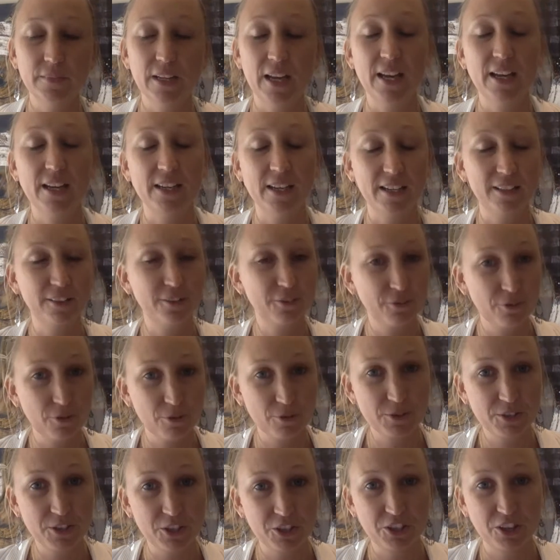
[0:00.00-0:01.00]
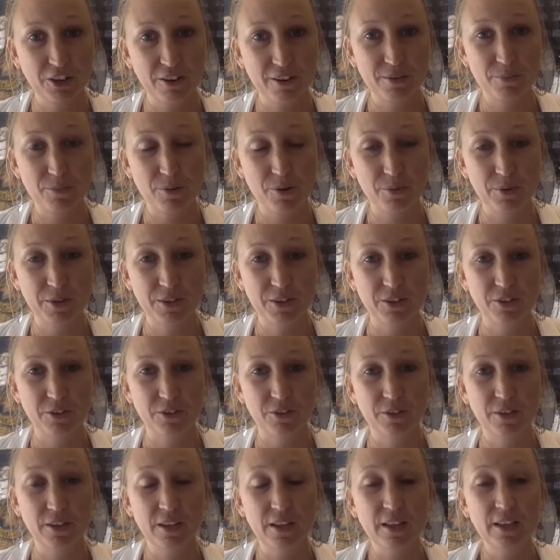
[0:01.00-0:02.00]
and I look forward to sharing more with
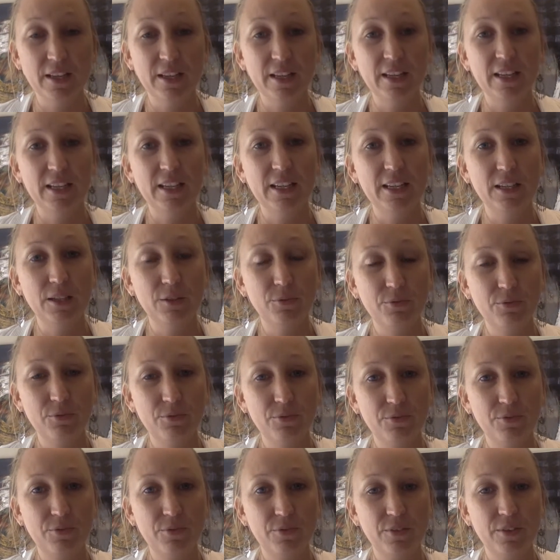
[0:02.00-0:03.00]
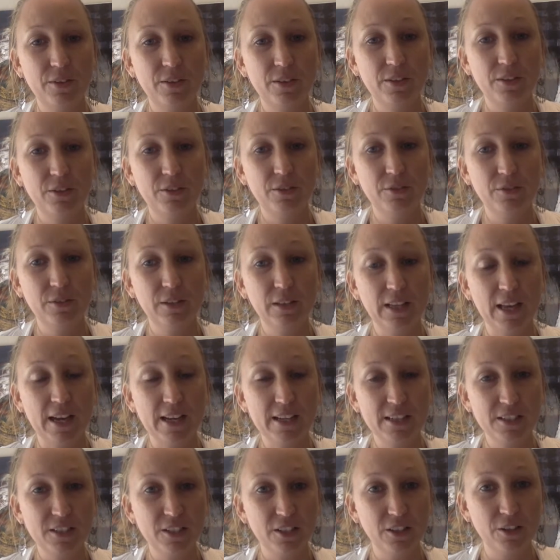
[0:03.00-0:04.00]
you. If you'd
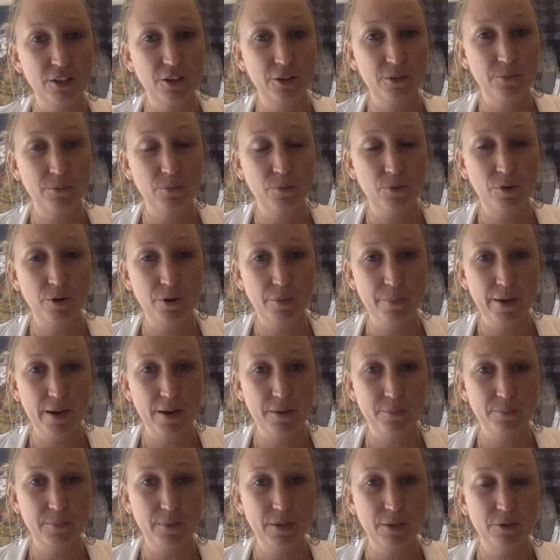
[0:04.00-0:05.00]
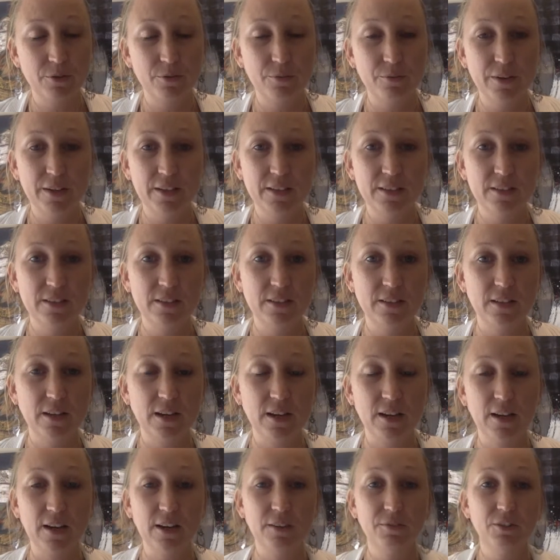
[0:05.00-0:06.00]
like to learn more about me or
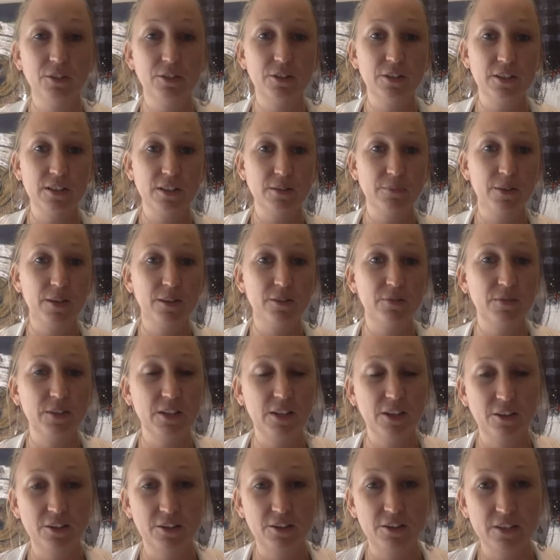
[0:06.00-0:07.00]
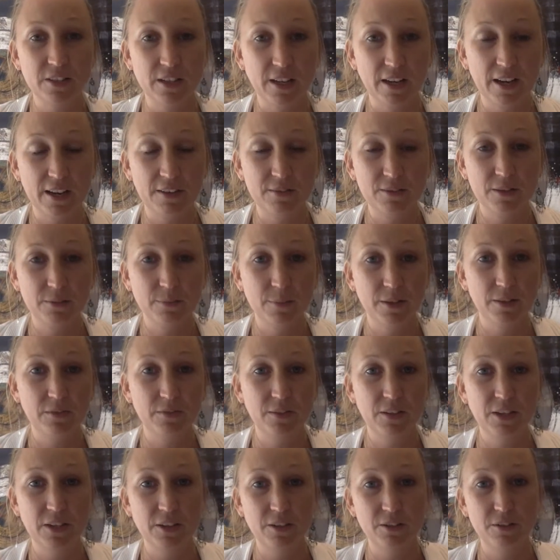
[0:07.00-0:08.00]
have a look at some other videos, I have some other
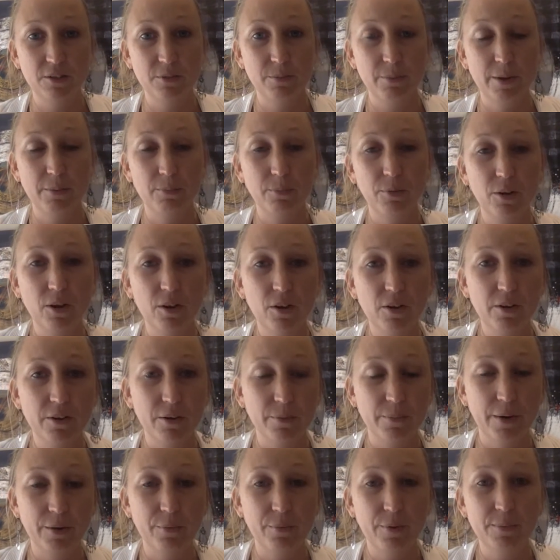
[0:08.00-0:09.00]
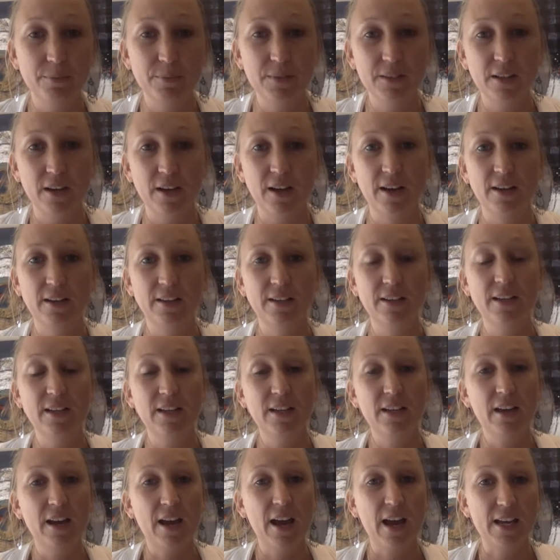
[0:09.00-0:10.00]
videos on my blog, on my website
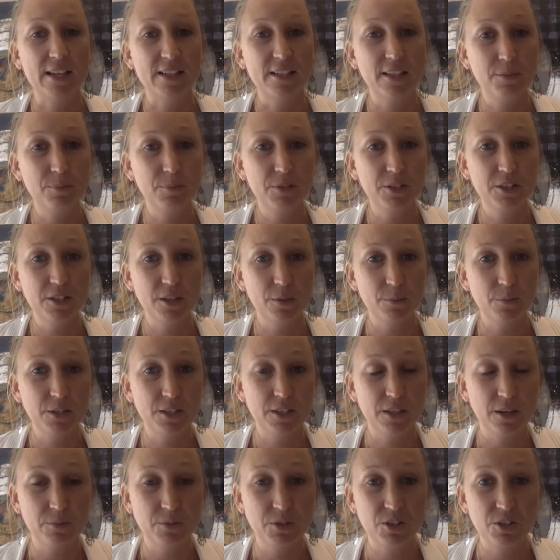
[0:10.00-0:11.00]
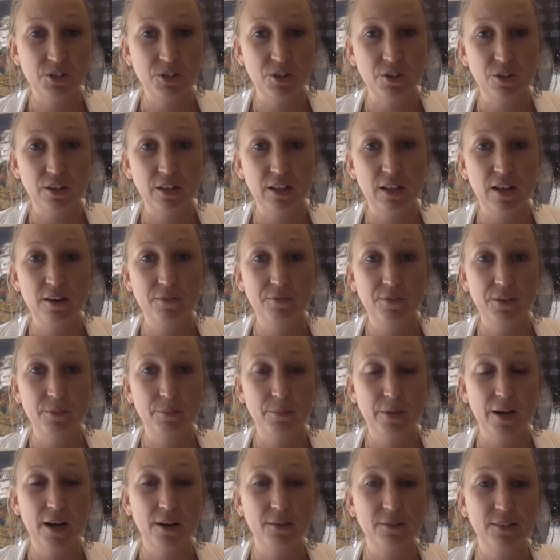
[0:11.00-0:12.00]
at
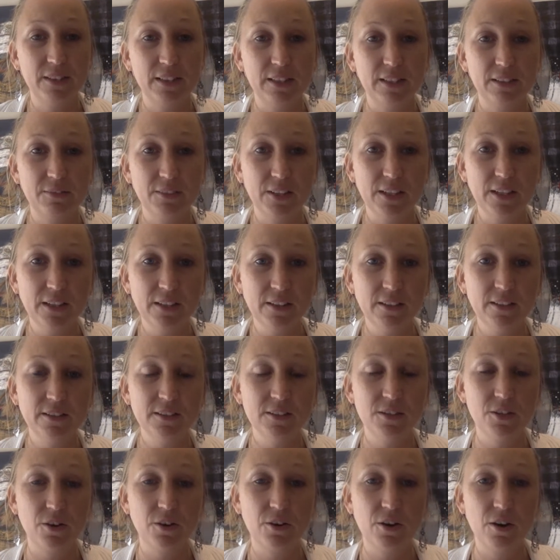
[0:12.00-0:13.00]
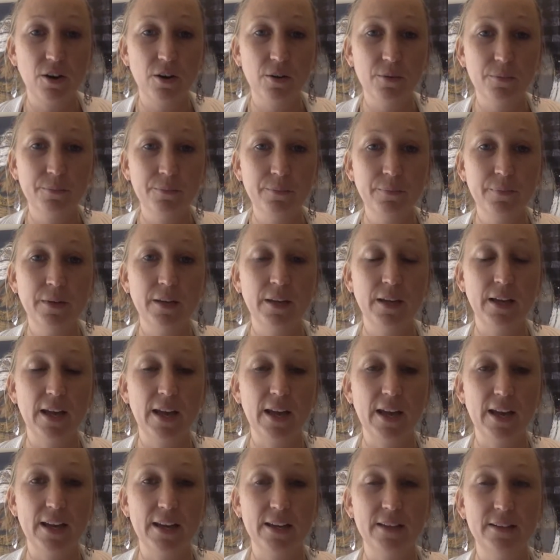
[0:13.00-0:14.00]
www.loveempoweredliving.com,
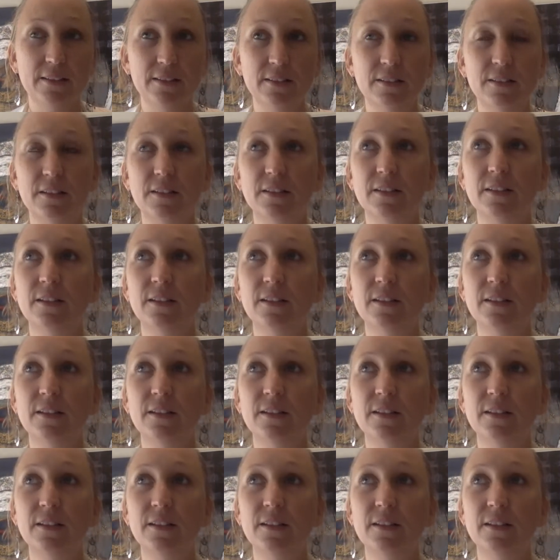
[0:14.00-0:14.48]
and